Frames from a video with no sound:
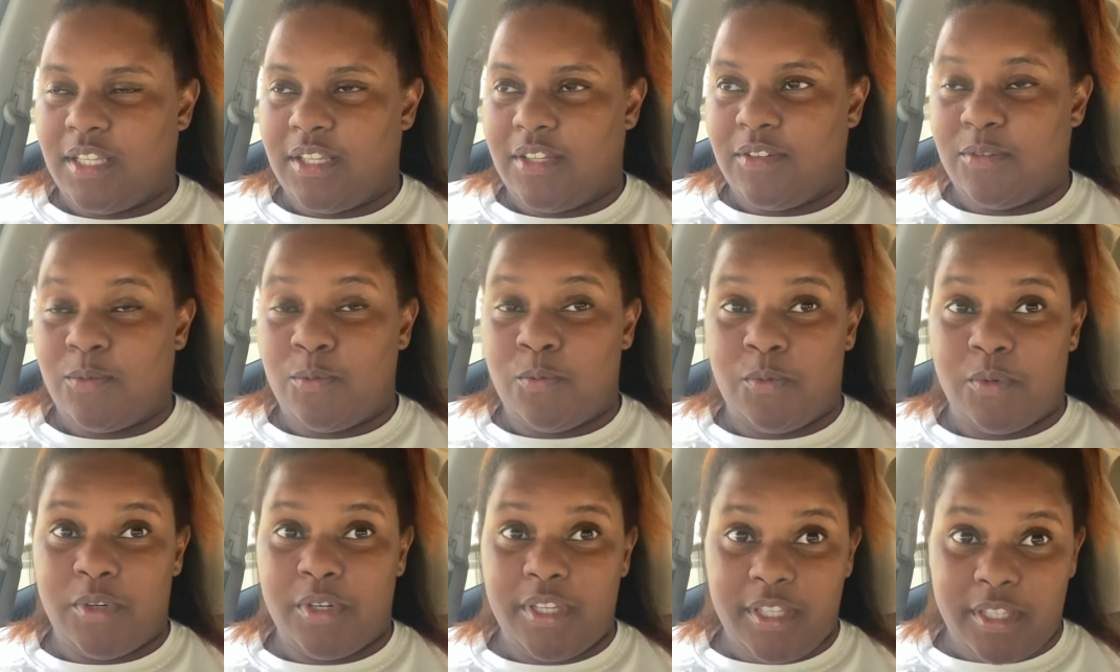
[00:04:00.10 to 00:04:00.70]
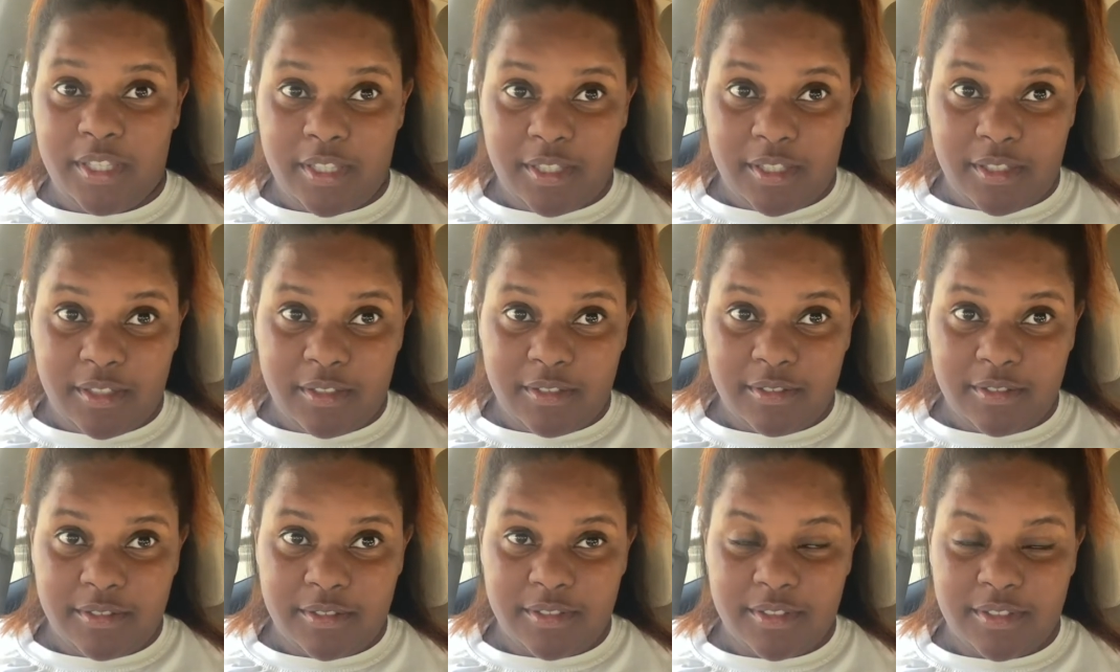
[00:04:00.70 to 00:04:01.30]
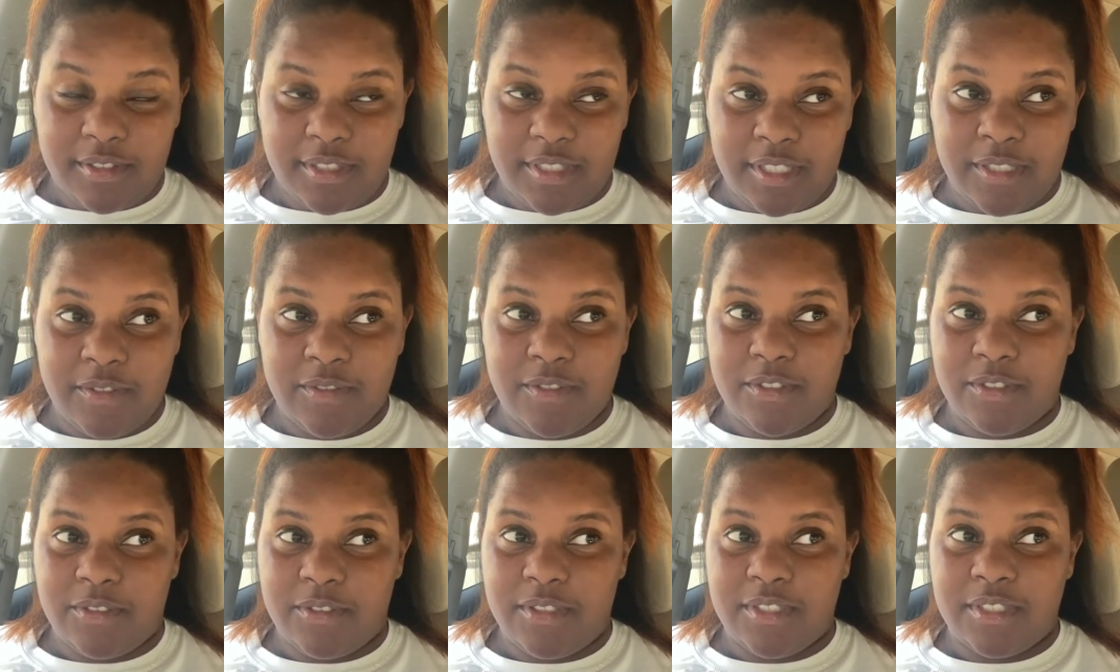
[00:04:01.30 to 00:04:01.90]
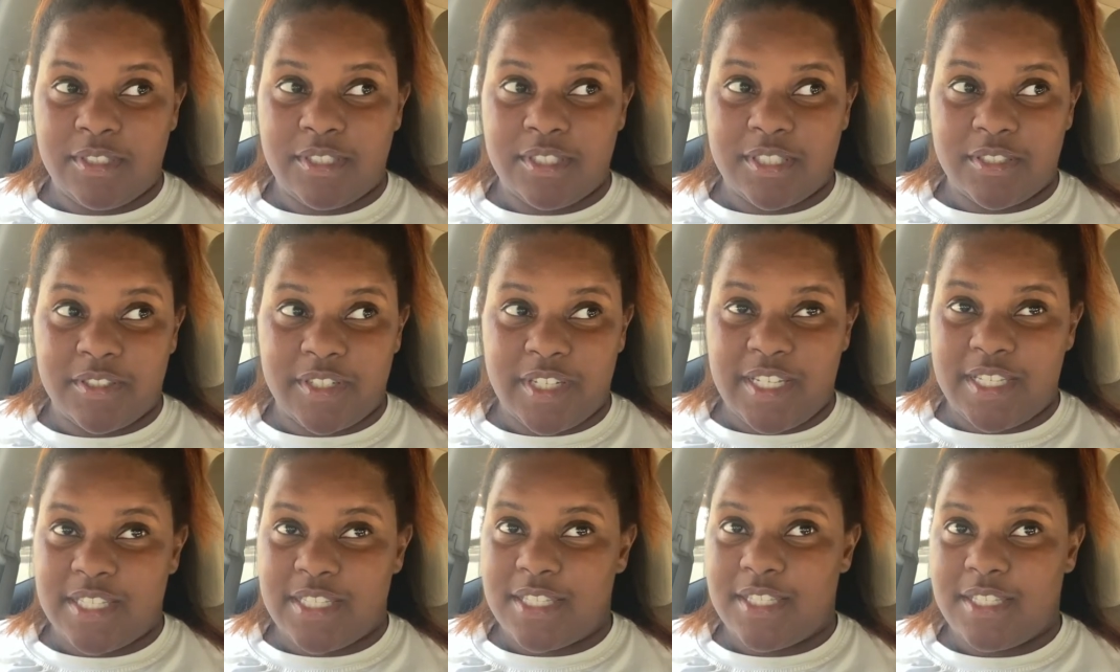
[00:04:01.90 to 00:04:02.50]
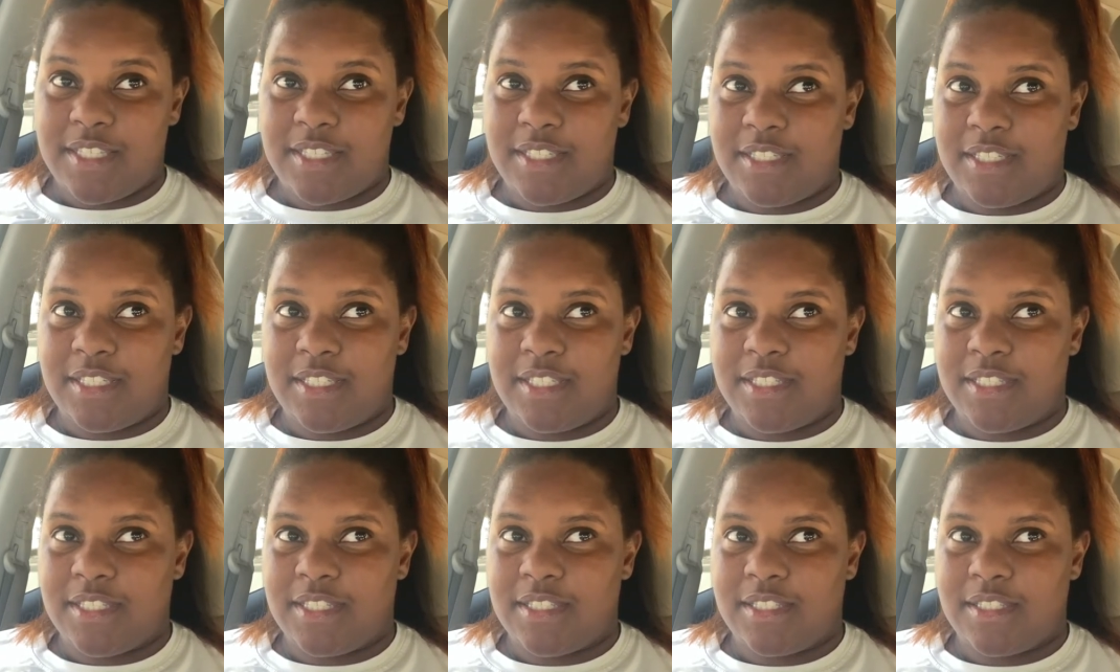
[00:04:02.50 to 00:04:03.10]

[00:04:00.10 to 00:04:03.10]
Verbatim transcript: one, even though it looks crazy, is